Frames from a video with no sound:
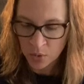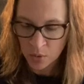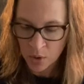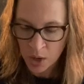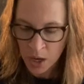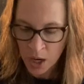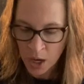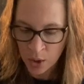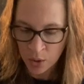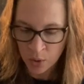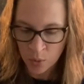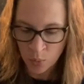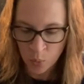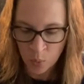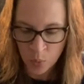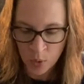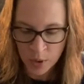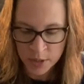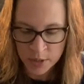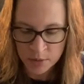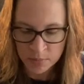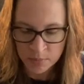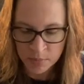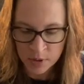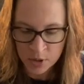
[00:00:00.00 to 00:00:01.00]
our
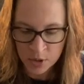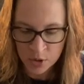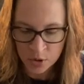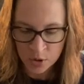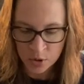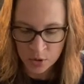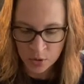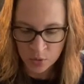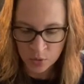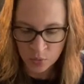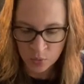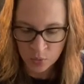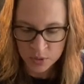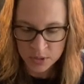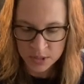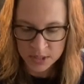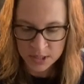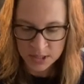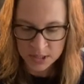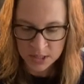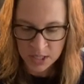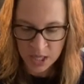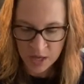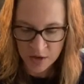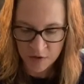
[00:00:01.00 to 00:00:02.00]
one meal was
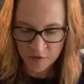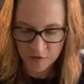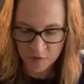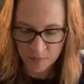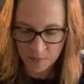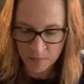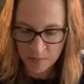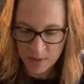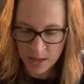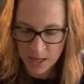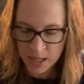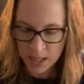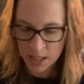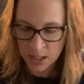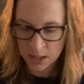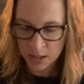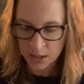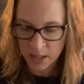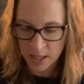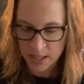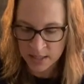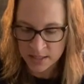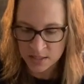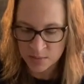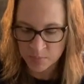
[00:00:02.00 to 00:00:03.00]
safe made it
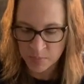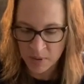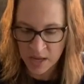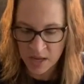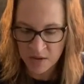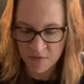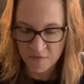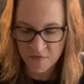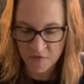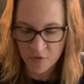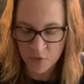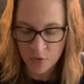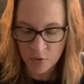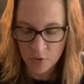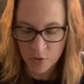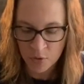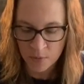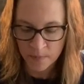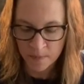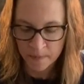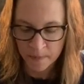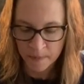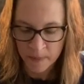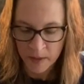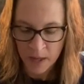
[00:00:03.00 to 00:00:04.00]
less painful.
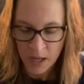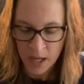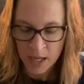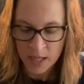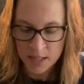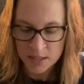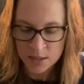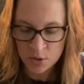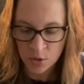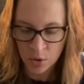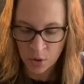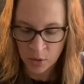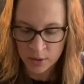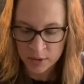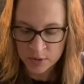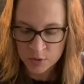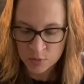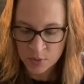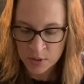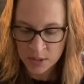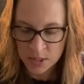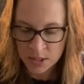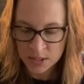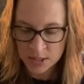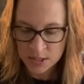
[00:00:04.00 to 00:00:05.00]
As long as
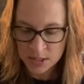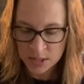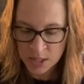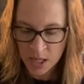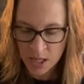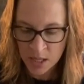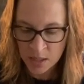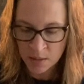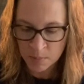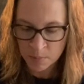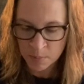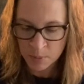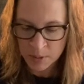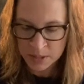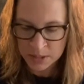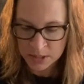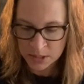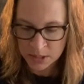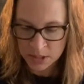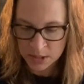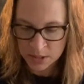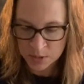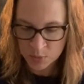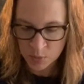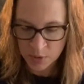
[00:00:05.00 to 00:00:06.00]
we can stay in
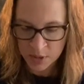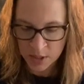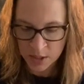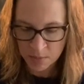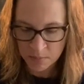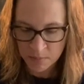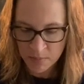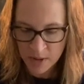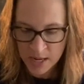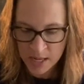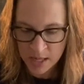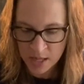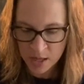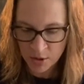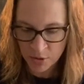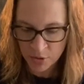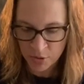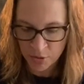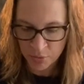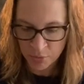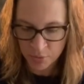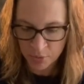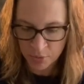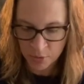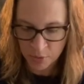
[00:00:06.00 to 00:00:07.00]
business, we can make it
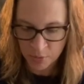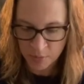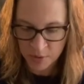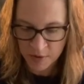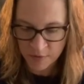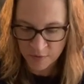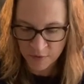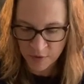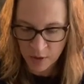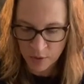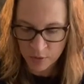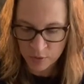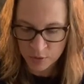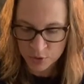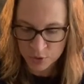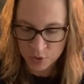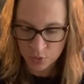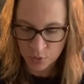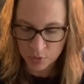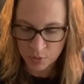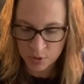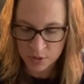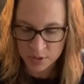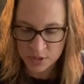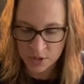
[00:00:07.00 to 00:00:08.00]
through, my father
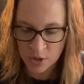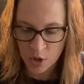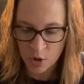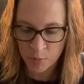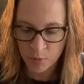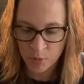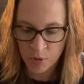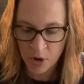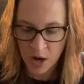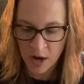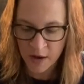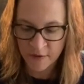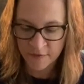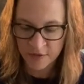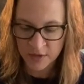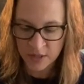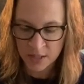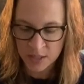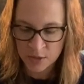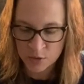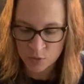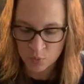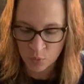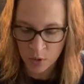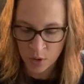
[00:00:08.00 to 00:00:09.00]
told us. Our profit
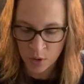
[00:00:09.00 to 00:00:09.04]
is